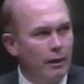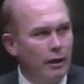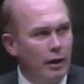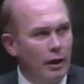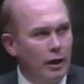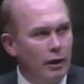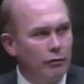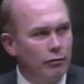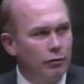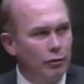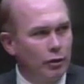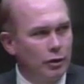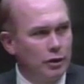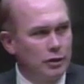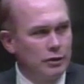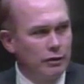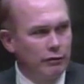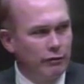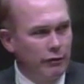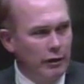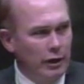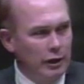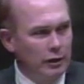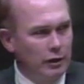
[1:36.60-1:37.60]
and for his
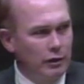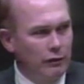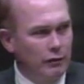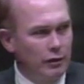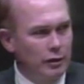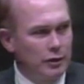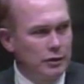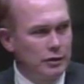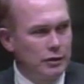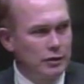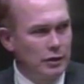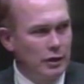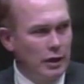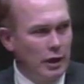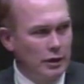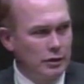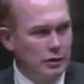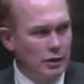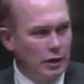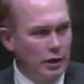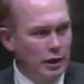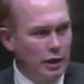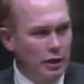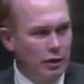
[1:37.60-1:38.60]
effectiveness
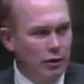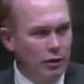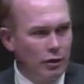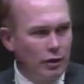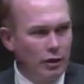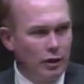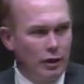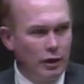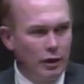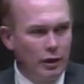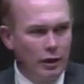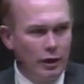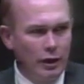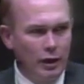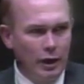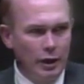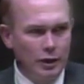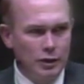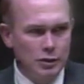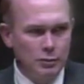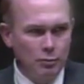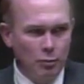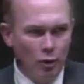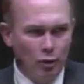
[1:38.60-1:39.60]
as a leader
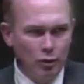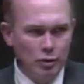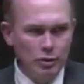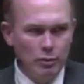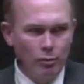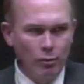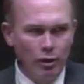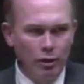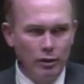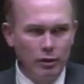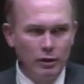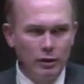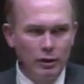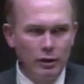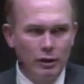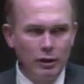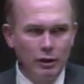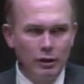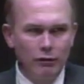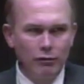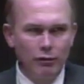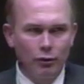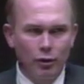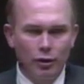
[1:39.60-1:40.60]
and spokesman
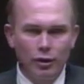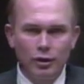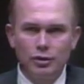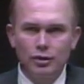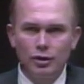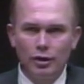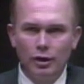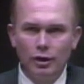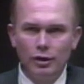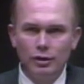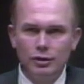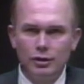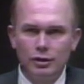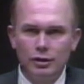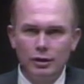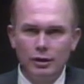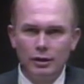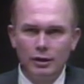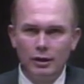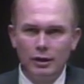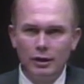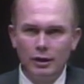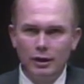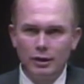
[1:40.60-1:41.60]
for the church.
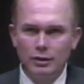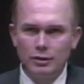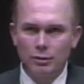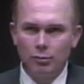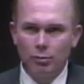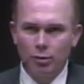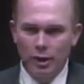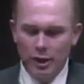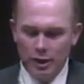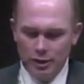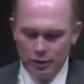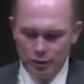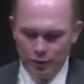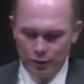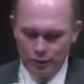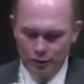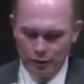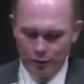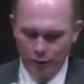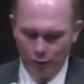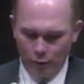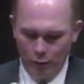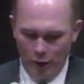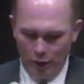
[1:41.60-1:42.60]
It's a pleasure
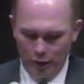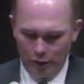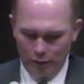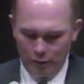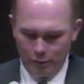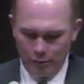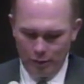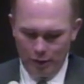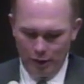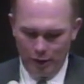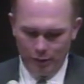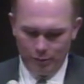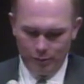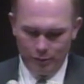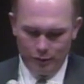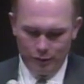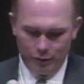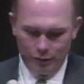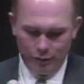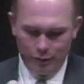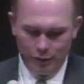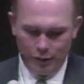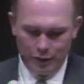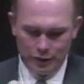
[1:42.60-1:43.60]
to welcome him
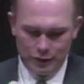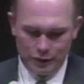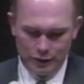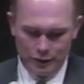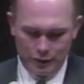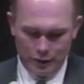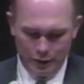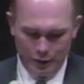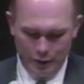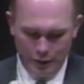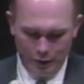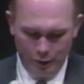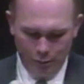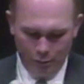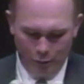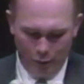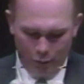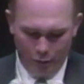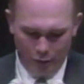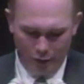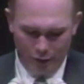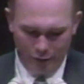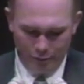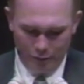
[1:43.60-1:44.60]
to this
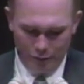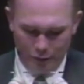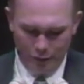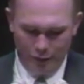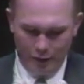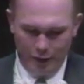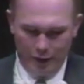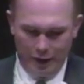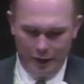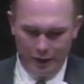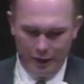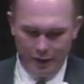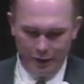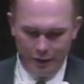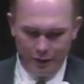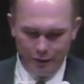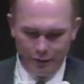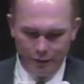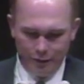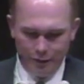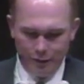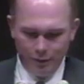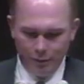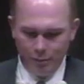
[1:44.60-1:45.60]
podium today,
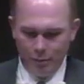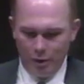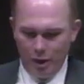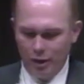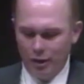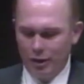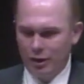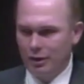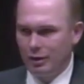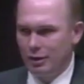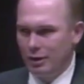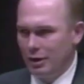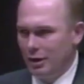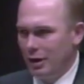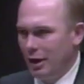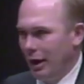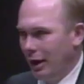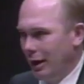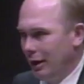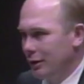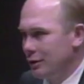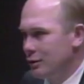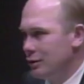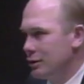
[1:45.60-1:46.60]
Elder Marion D.
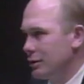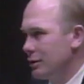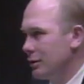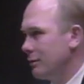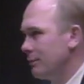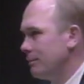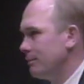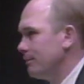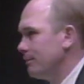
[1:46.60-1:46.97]
Hanks.